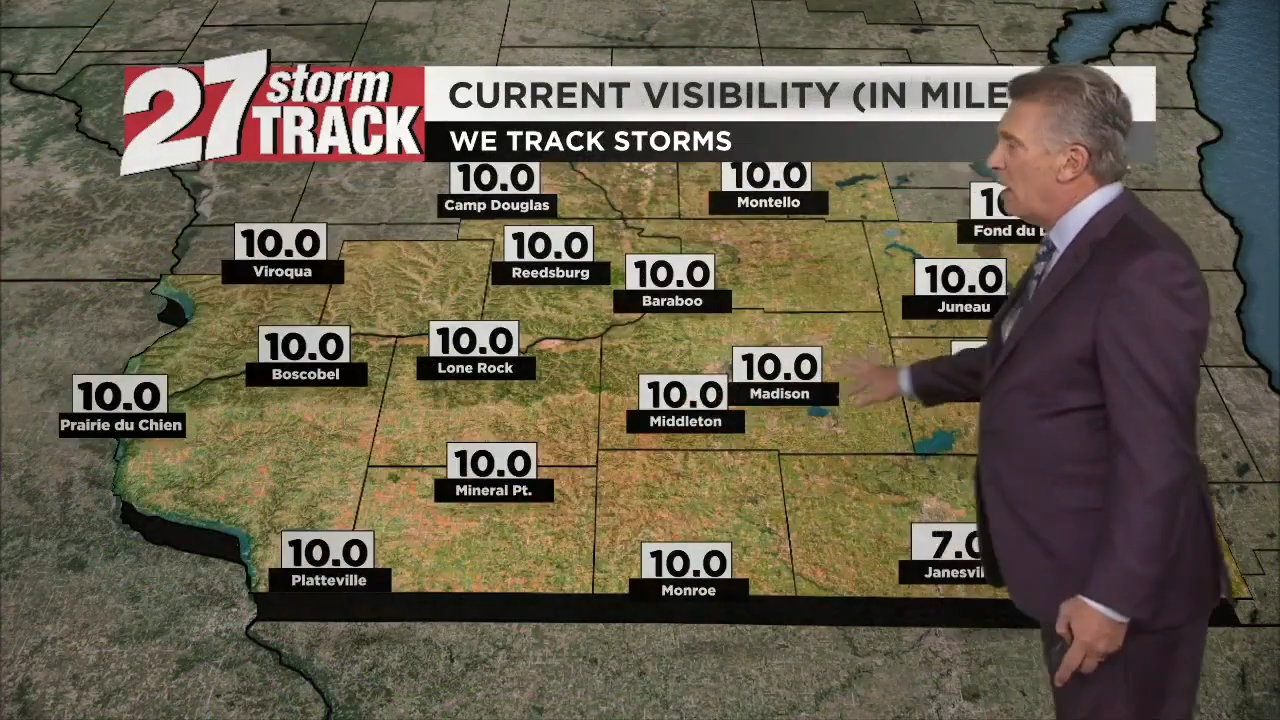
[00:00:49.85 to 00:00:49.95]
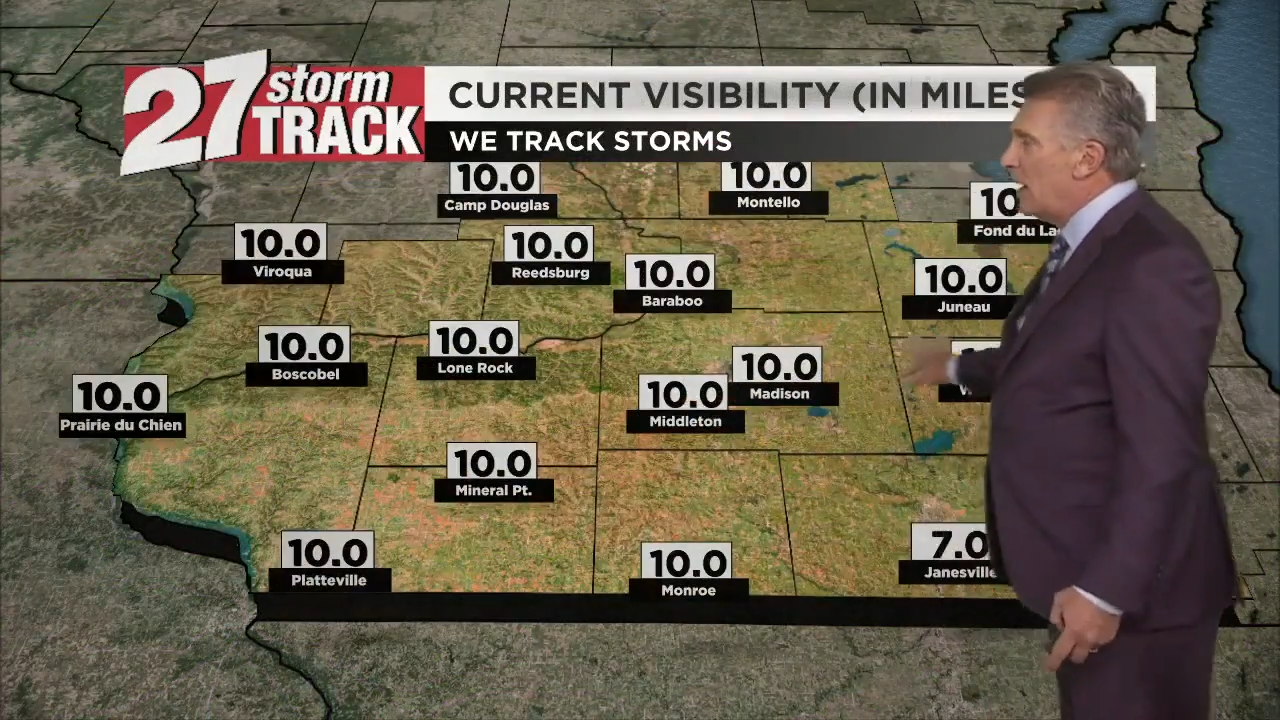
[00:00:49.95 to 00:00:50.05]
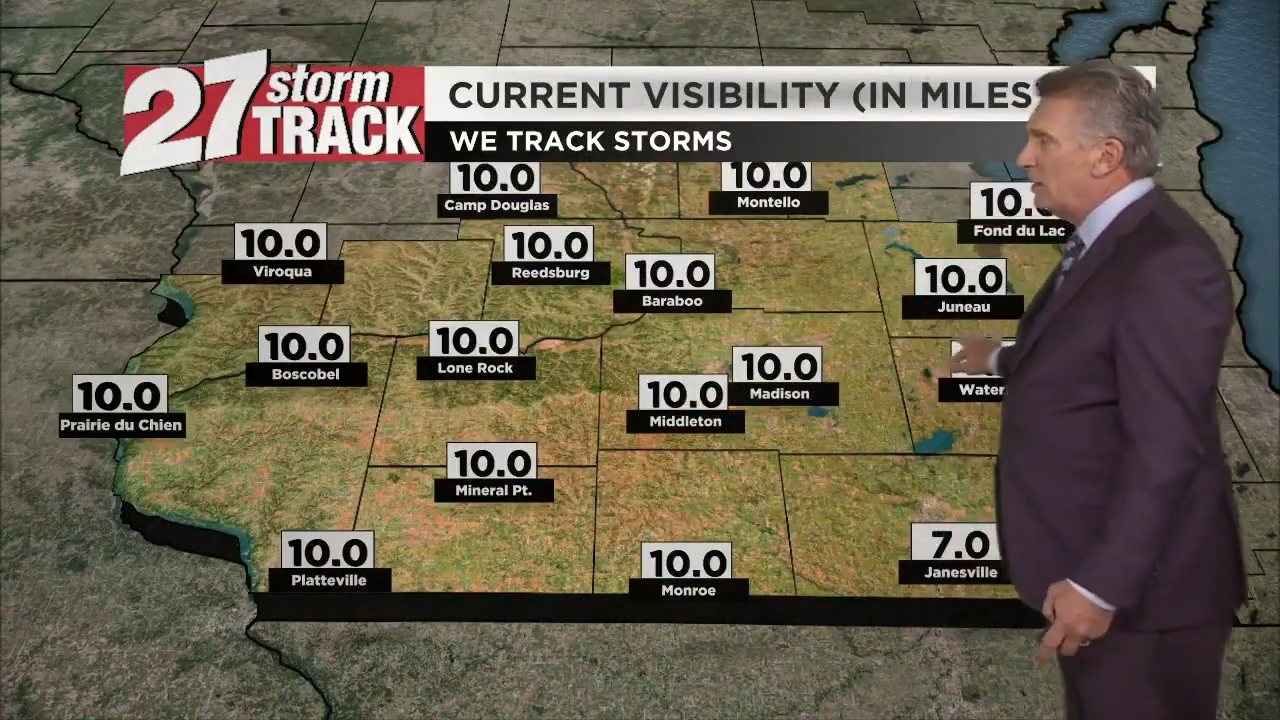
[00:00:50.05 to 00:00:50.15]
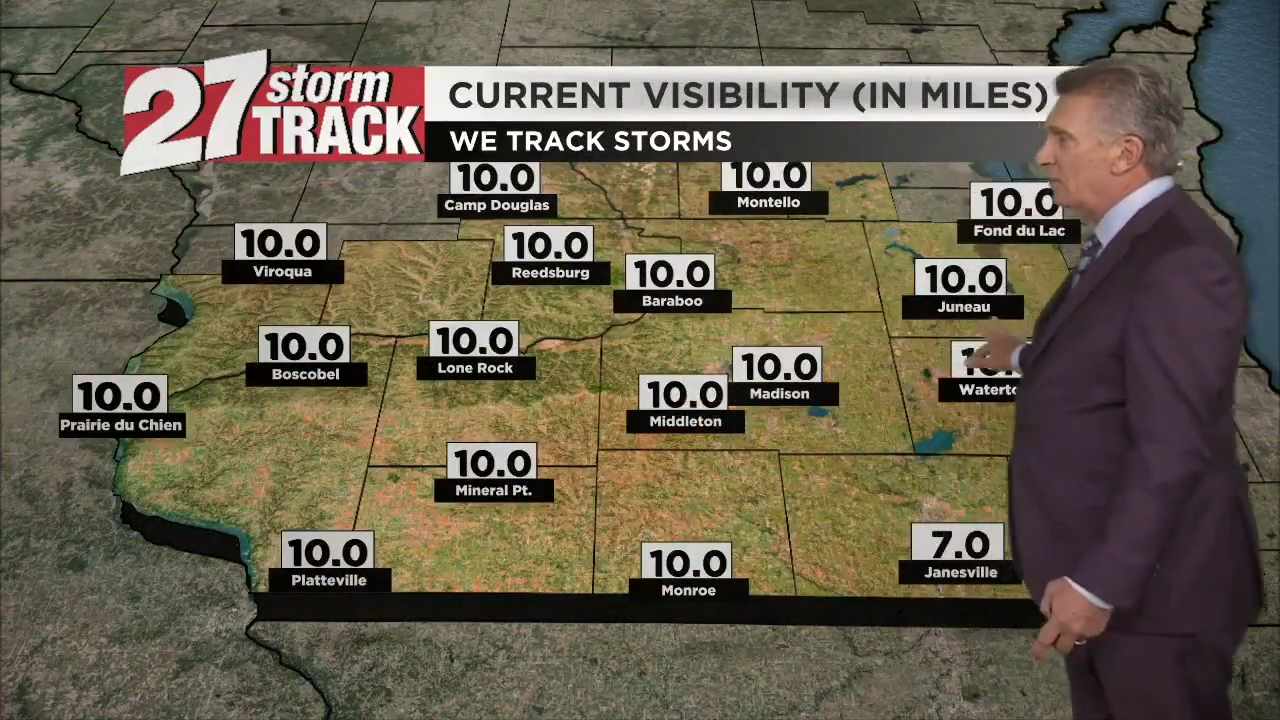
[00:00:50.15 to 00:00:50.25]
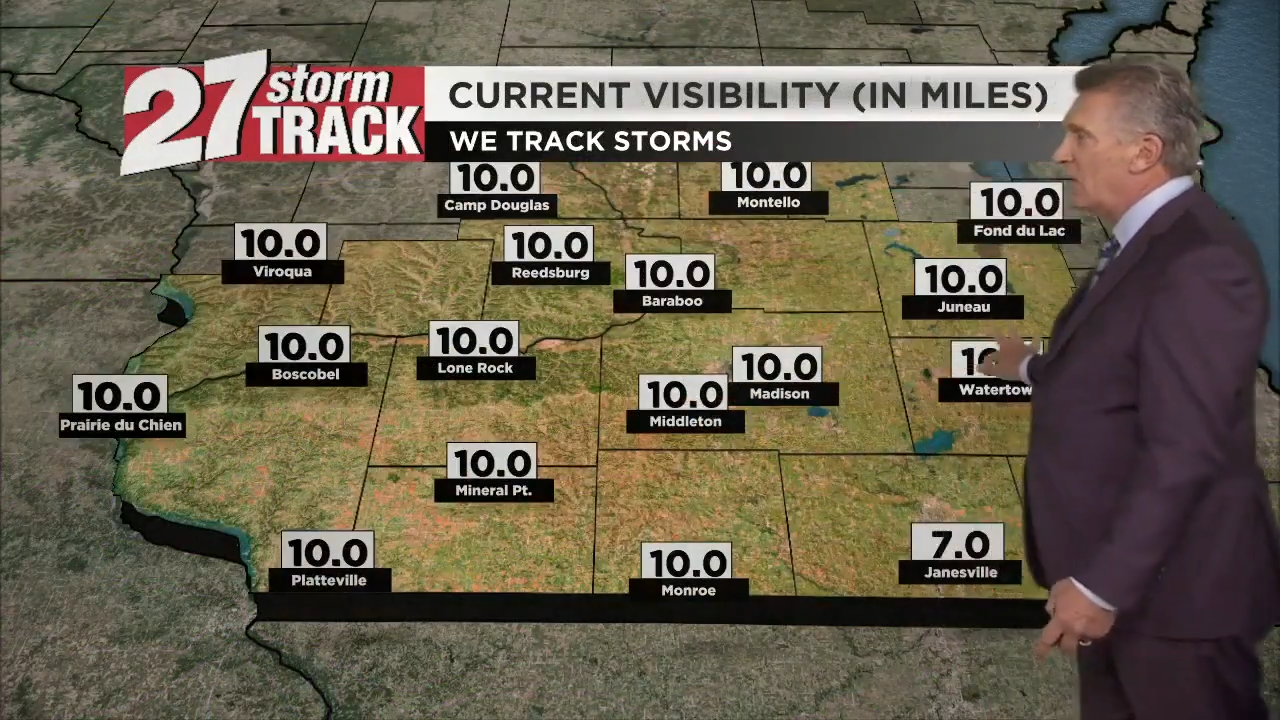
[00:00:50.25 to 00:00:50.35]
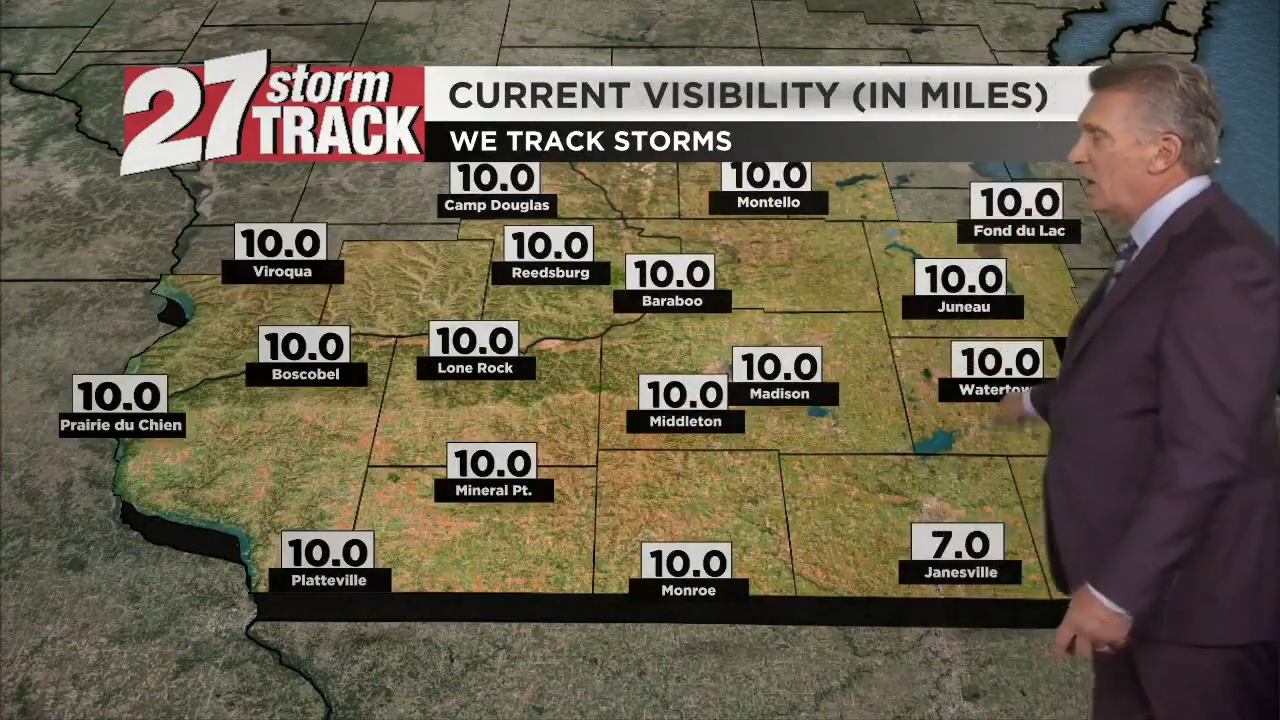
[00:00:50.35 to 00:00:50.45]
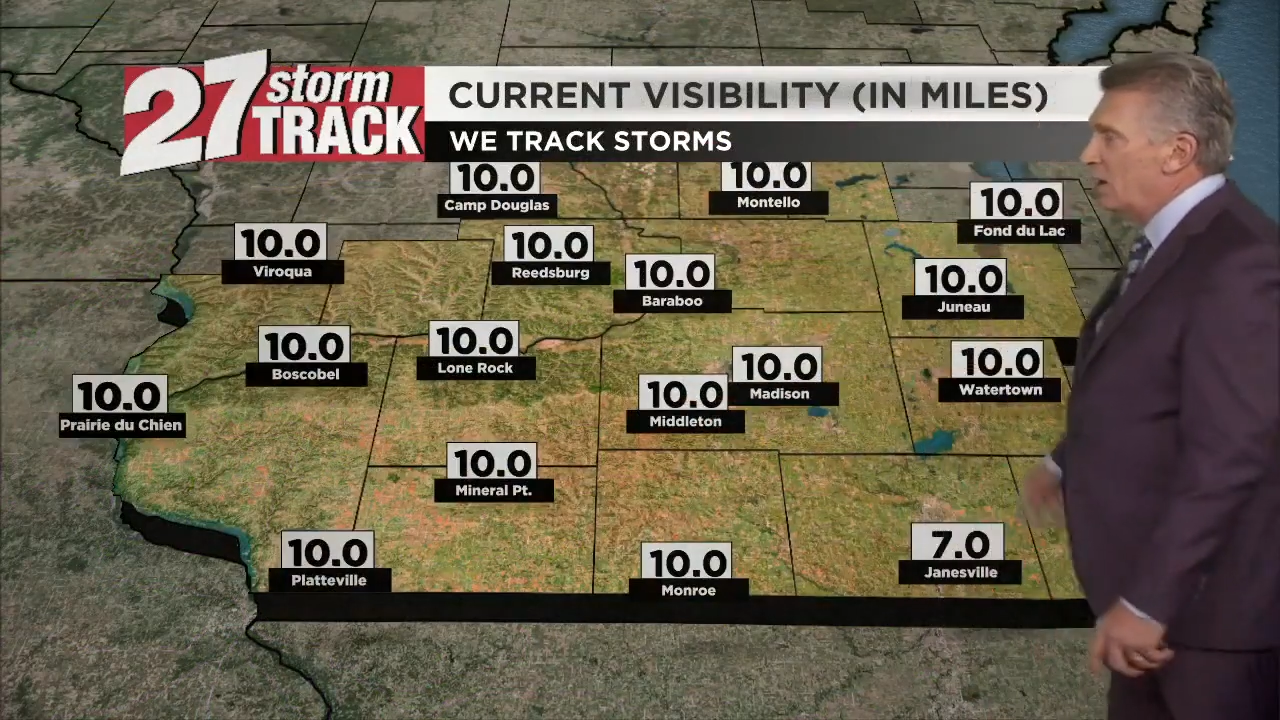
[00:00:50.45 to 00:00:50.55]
miles,